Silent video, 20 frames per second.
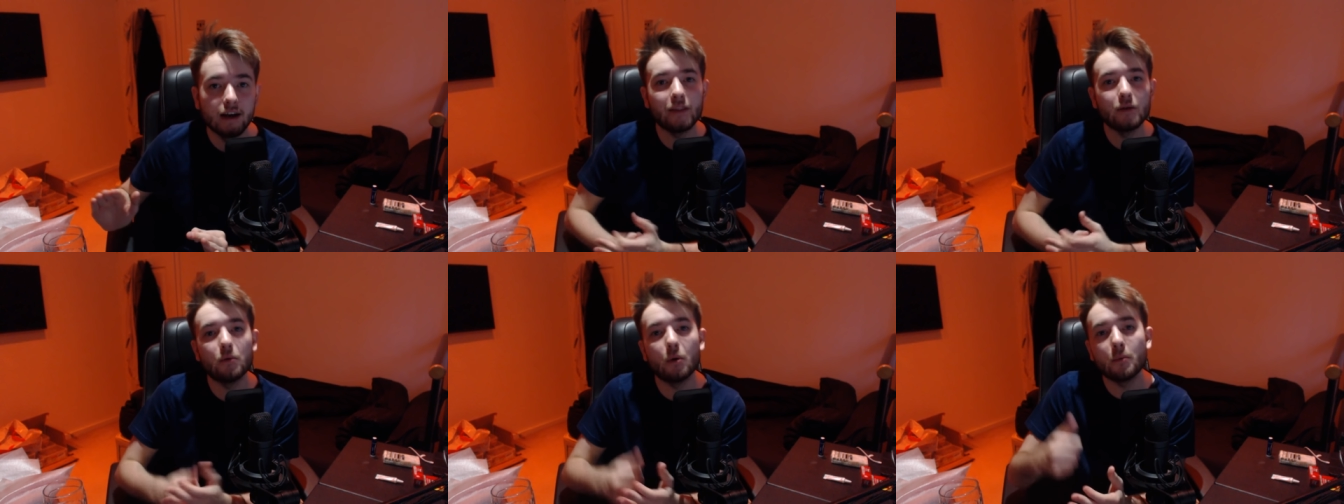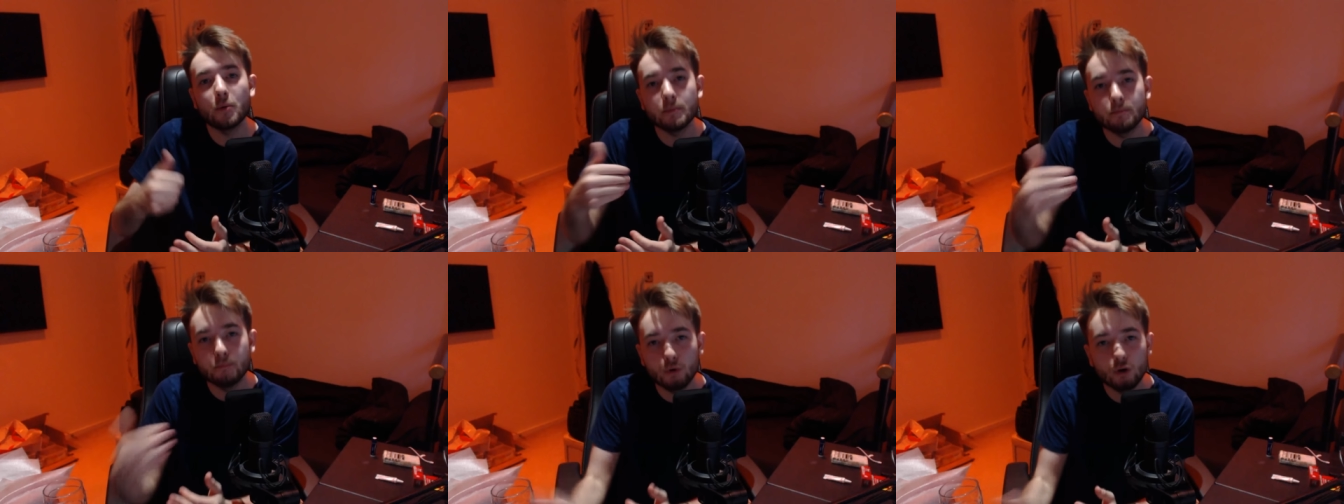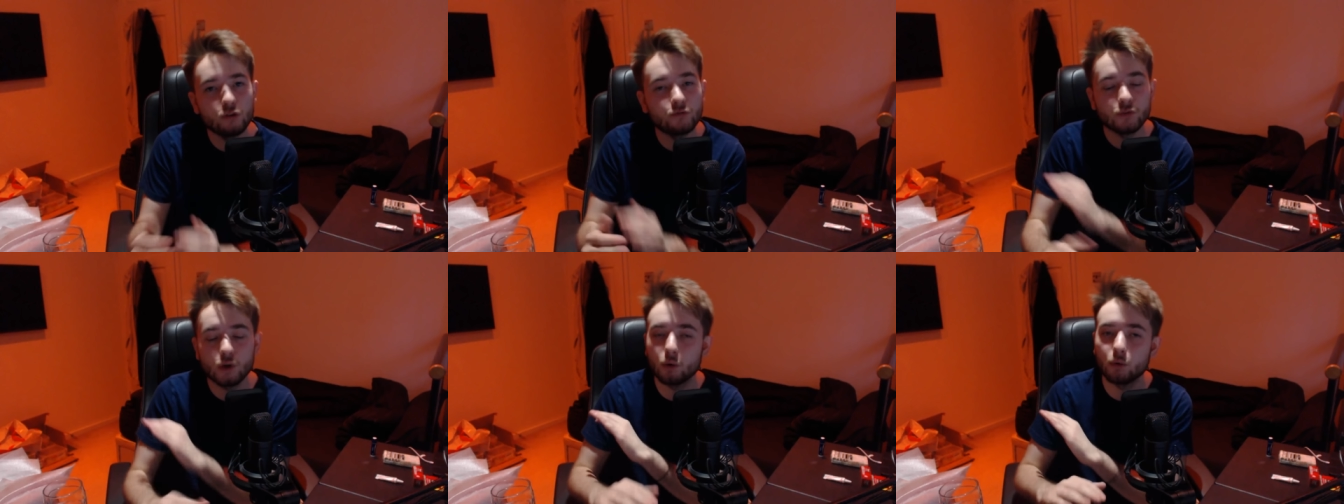And then when we
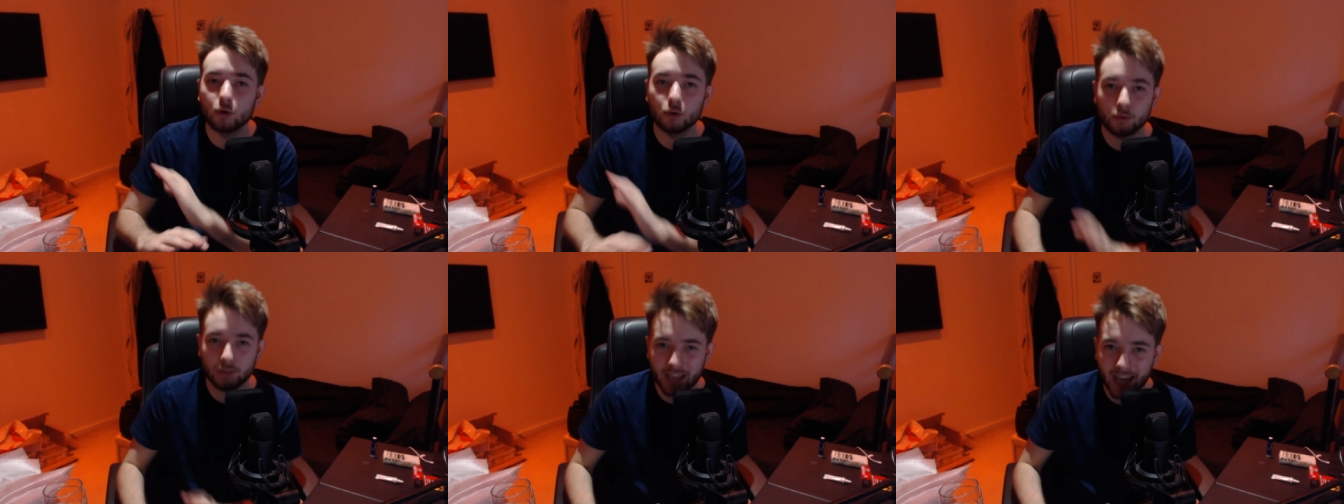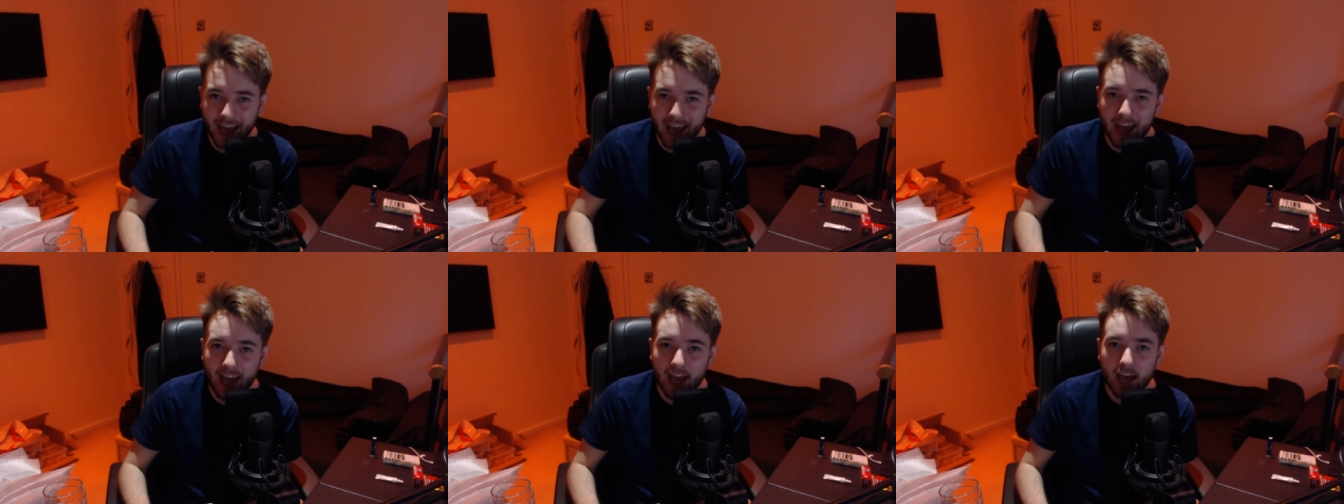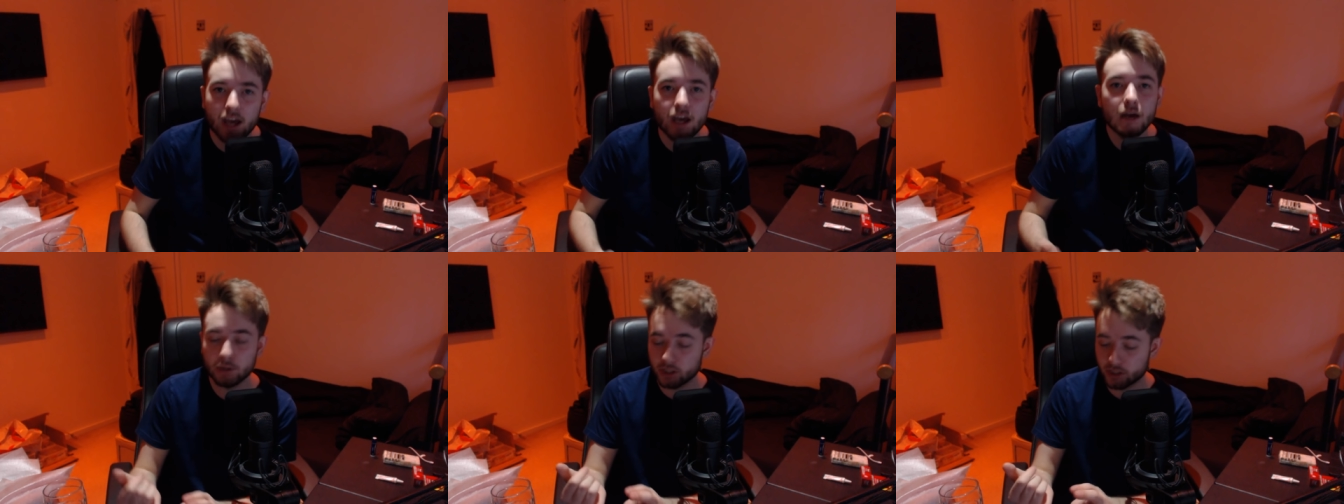move, no one will
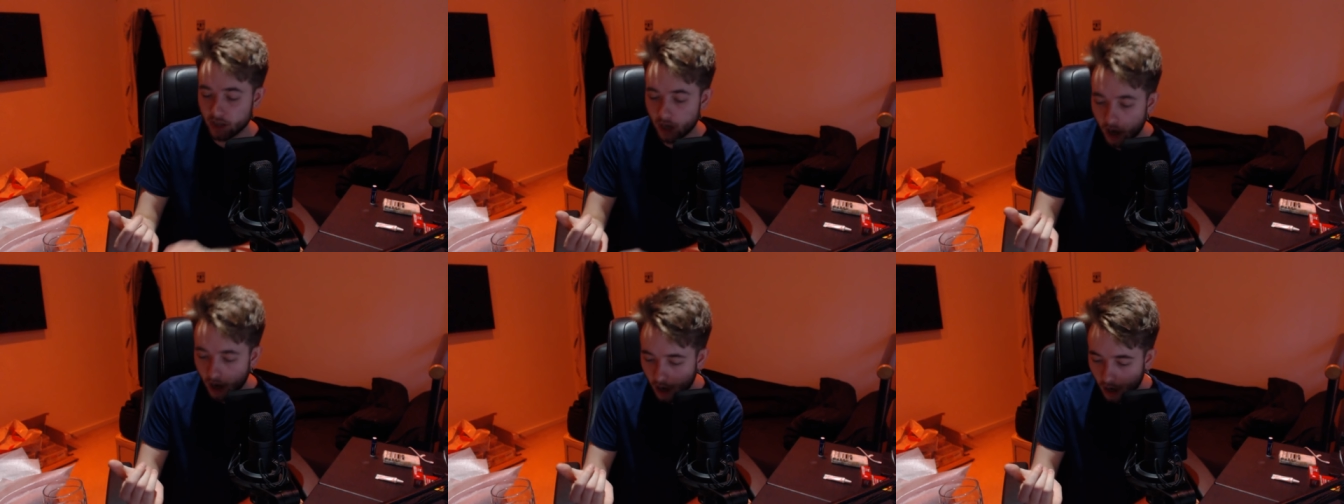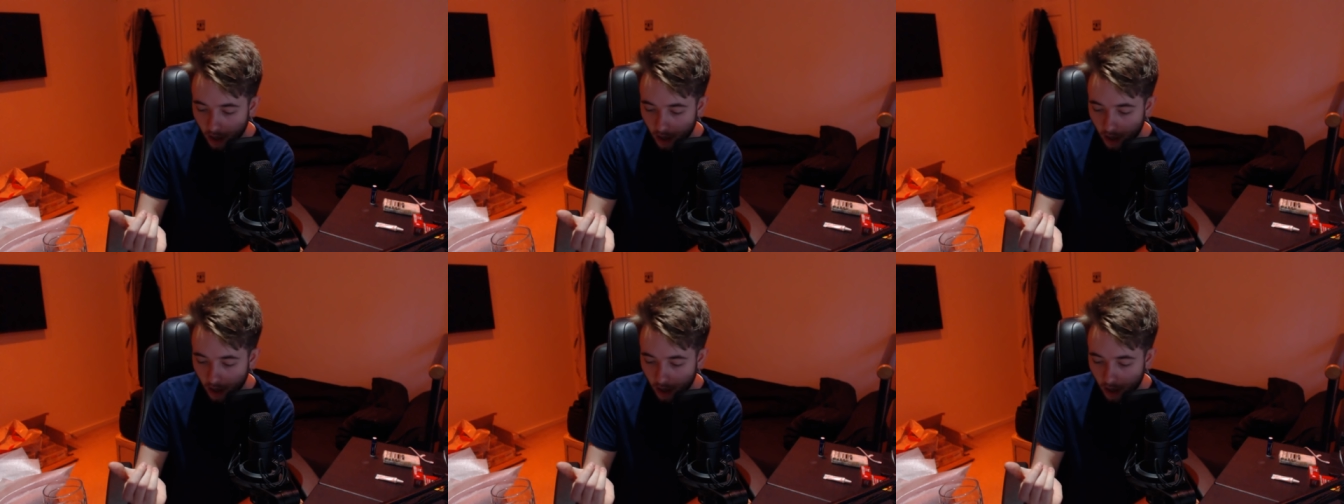care. Because